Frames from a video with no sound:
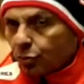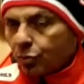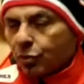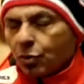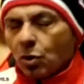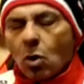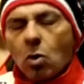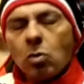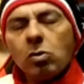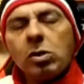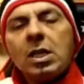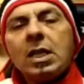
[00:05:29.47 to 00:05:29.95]

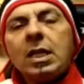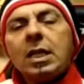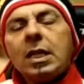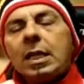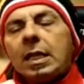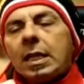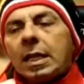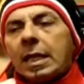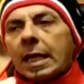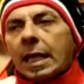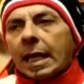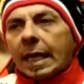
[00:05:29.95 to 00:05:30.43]
So
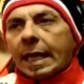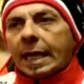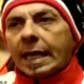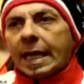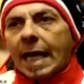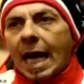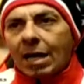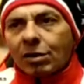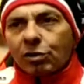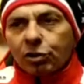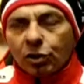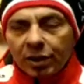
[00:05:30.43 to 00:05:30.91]
he
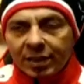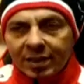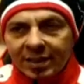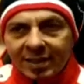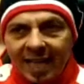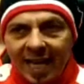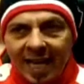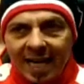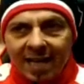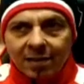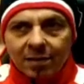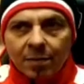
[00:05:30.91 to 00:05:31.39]
actually
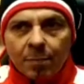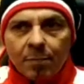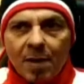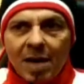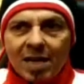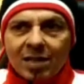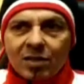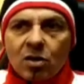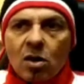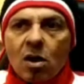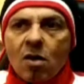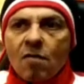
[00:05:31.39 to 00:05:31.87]
said in the
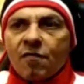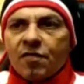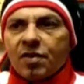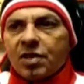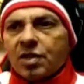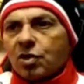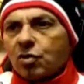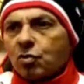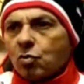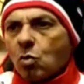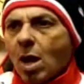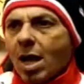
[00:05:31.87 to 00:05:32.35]
press conference
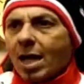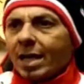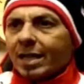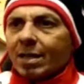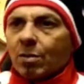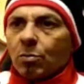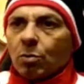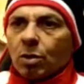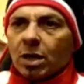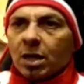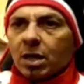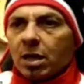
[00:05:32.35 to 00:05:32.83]
as well
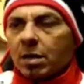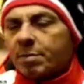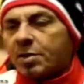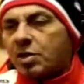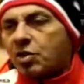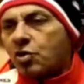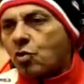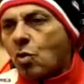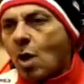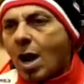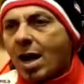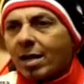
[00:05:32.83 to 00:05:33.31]
that were a little bit
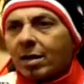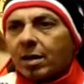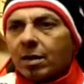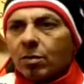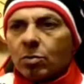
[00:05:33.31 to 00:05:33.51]
struggling,